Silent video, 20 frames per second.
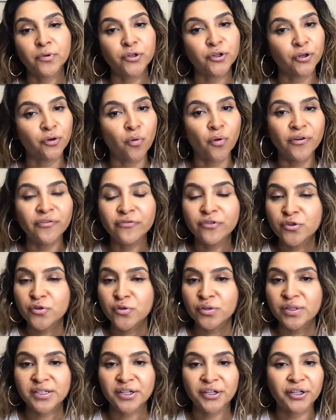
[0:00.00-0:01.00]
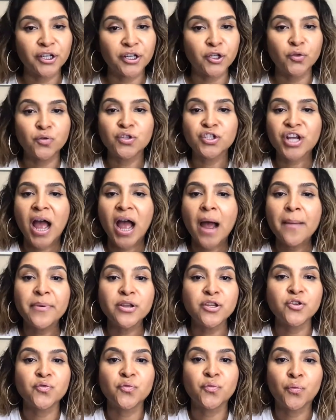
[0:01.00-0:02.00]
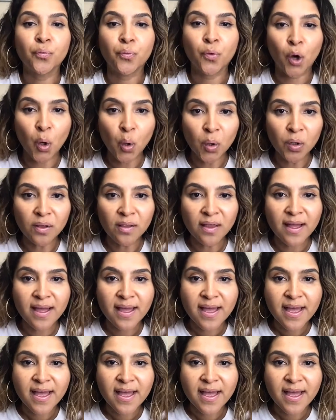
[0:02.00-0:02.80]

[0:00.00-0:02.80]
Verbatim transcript: you're going to start a new job, a new role.